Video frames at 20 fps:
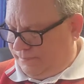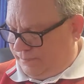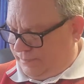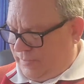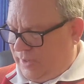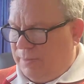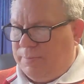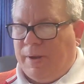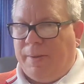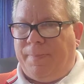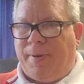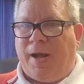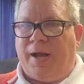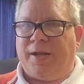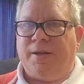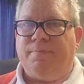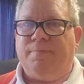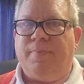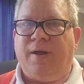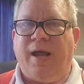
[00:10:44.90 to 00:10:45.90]
in my
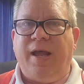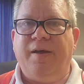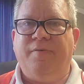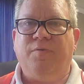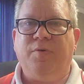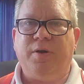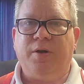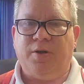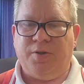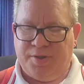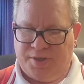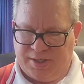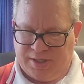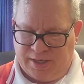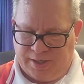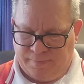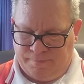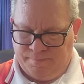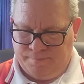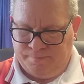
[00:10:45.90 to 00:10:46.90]
pocket. I have one all the
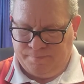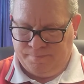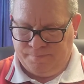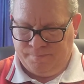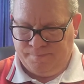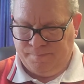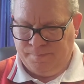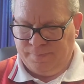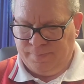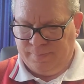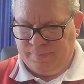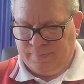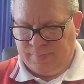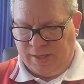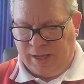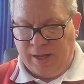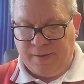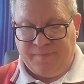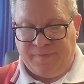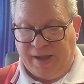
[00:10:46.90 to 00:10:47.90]
time.
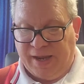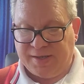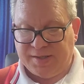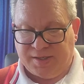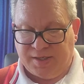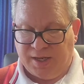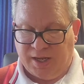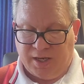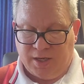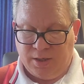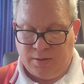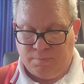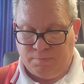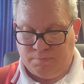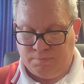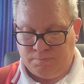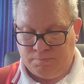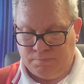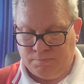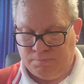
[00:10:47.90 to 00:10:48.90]
I'm vaccinated,
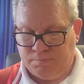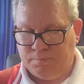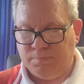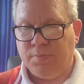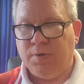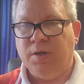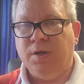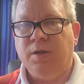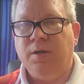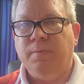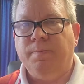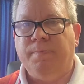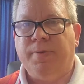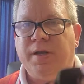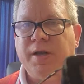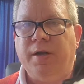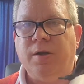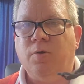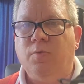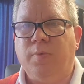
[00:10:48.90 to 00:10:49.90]
but
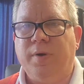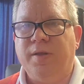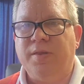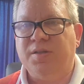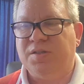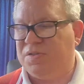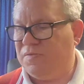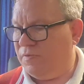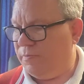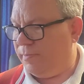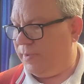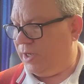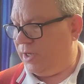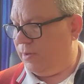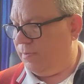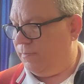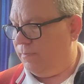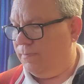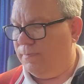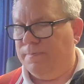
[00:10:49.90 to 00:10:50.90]
I don't wear this for me.
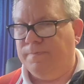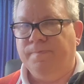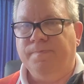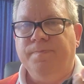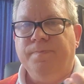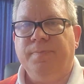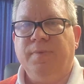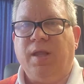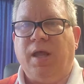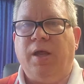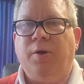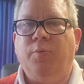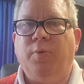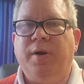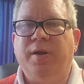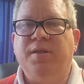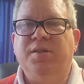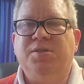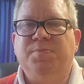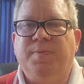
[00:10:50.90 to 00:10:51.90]
I
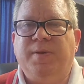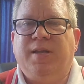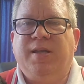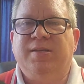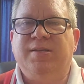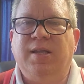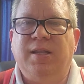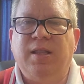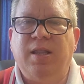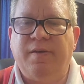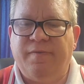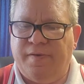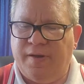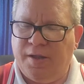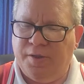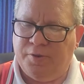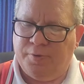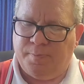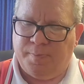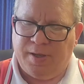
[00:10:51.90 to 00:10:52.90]
wear this because I love
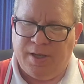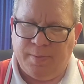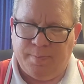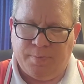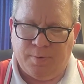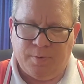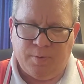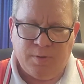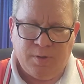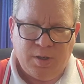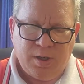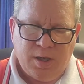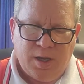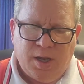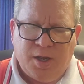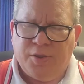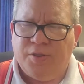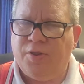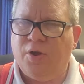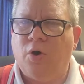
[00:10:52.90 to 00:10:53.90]
other people.
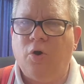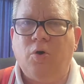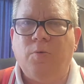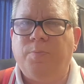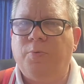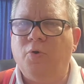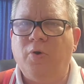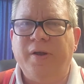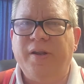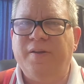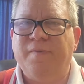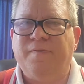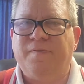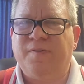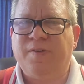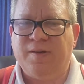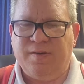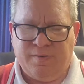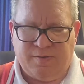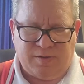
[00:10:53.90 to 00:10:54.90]
The whole point of
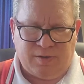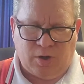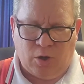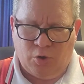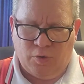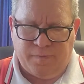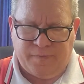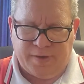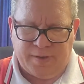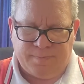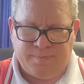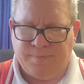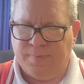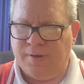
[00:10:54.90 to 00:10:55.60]
COVID.